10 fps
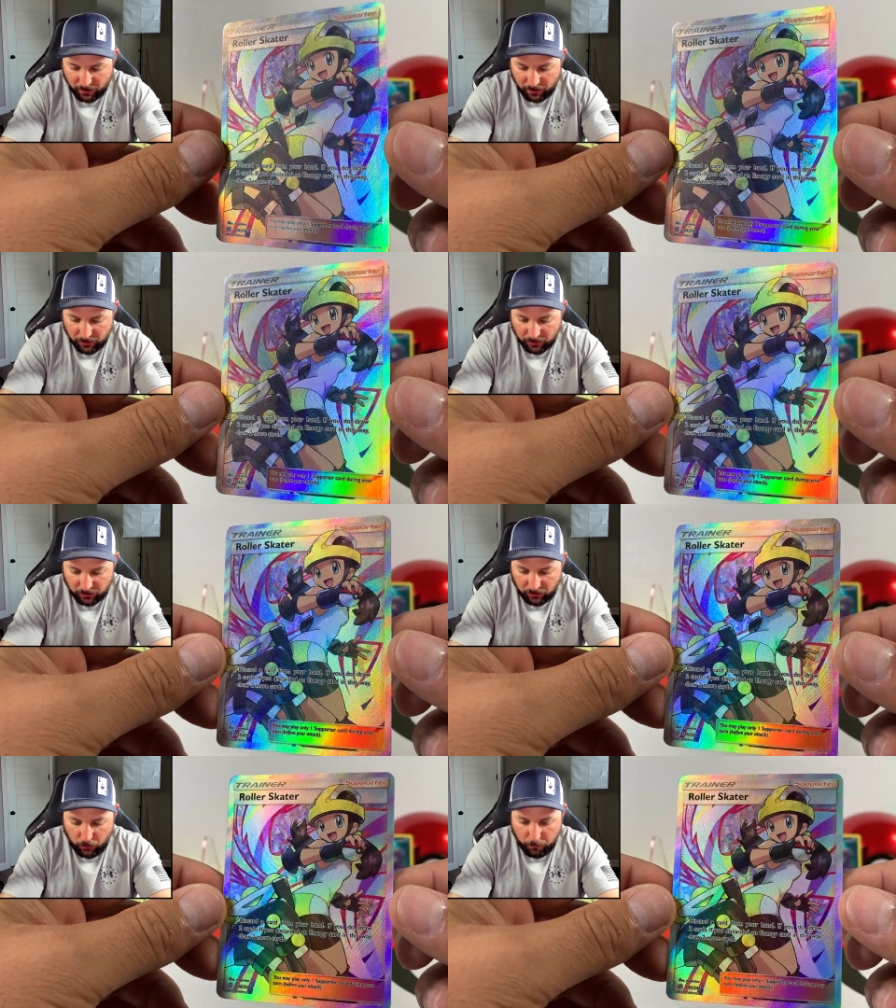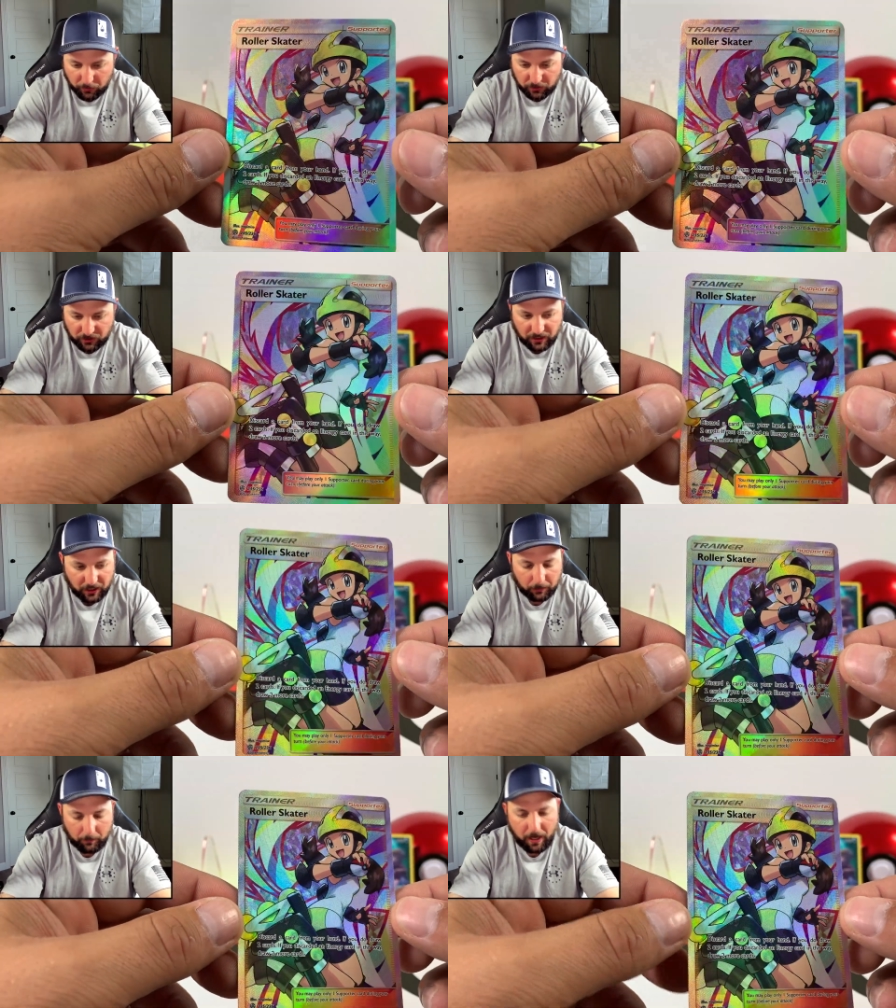Super
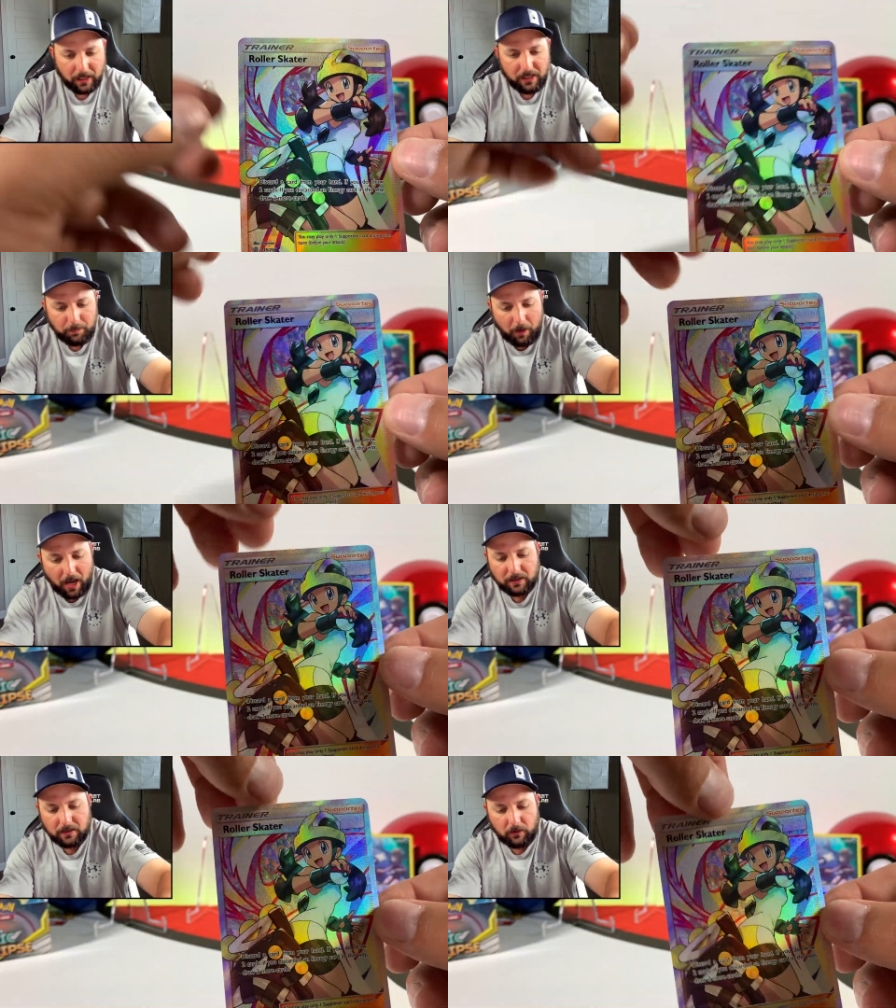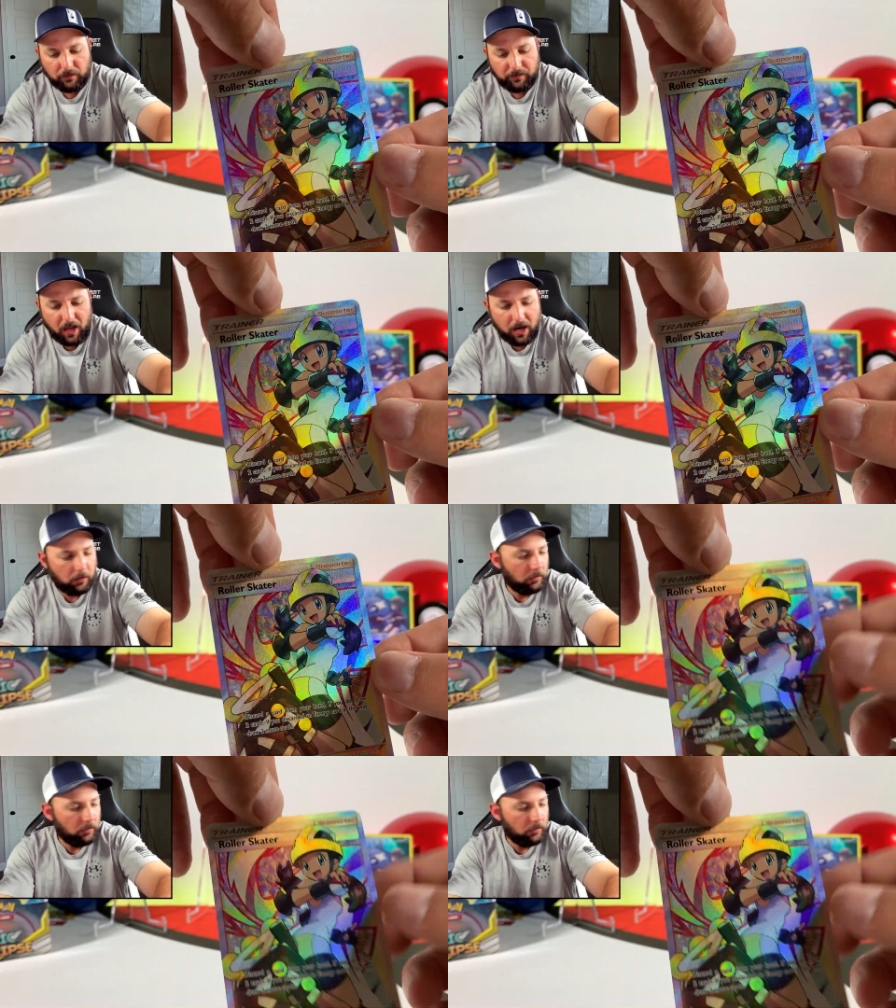sick. Man, this box is on fire.